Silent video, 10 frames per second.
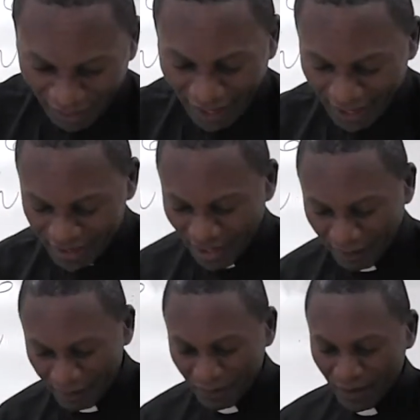page
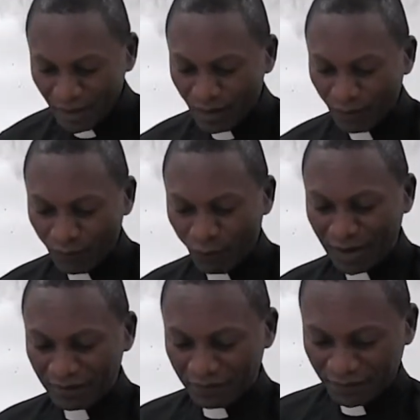uh,
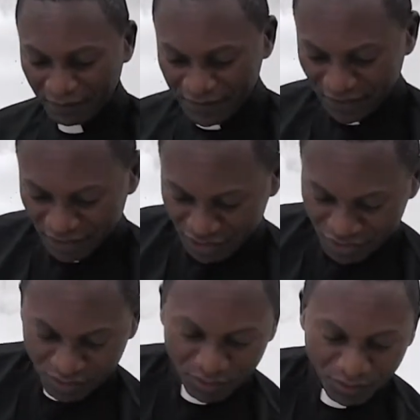
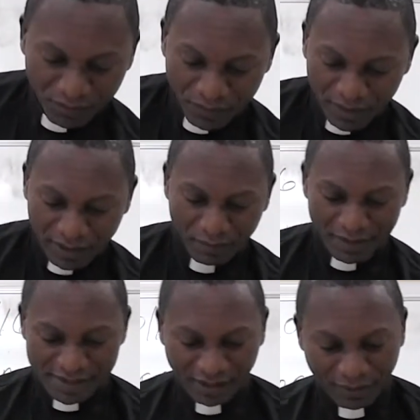152.
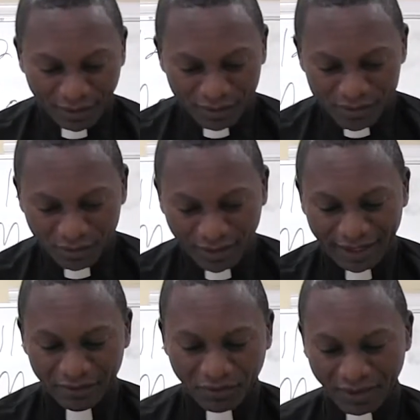Basically, we are going to look
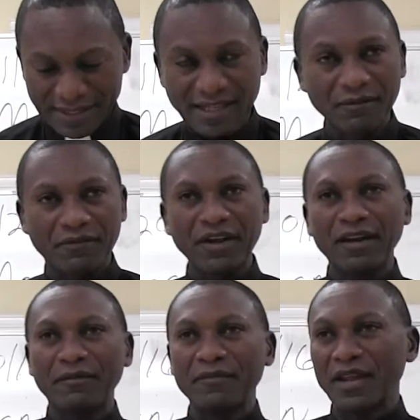at grace and
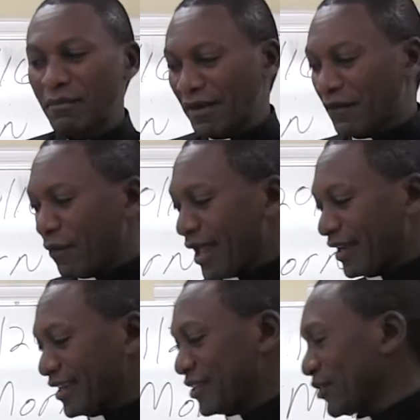freedom. By the way, did